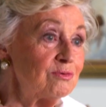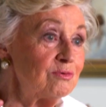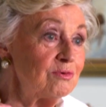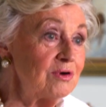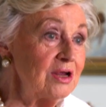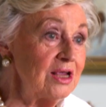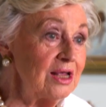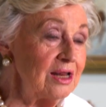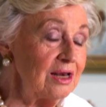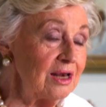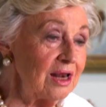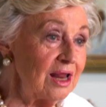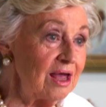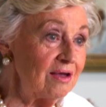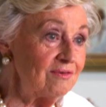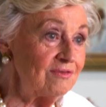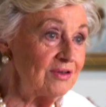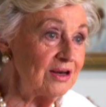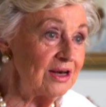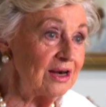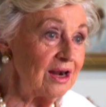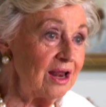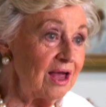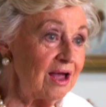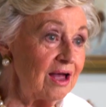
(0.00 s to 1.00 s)
real love
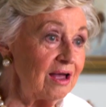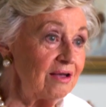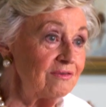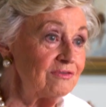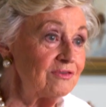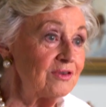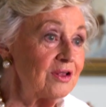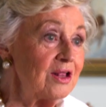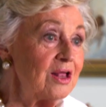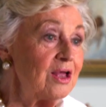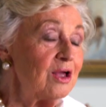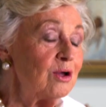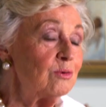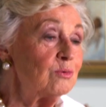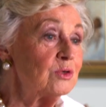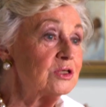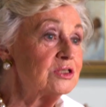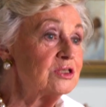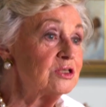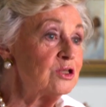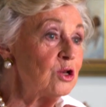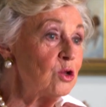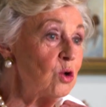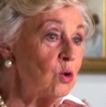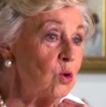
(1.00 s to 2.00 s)
in life
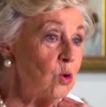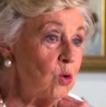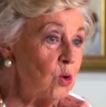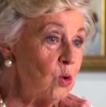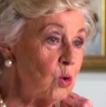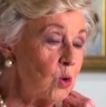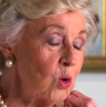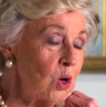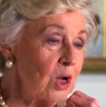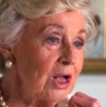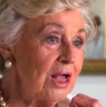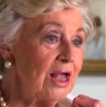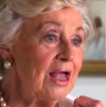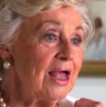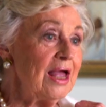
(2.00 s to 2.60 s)
was law.